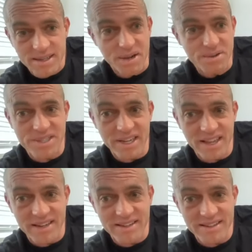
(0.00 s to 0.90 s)
oh
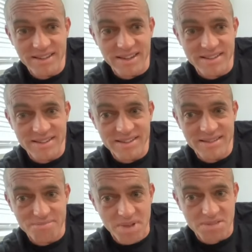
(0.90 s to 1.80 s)
shit
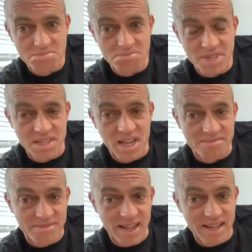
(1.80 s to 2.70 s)
that he's
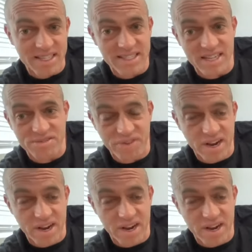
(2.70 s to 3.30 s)
like, I guess that's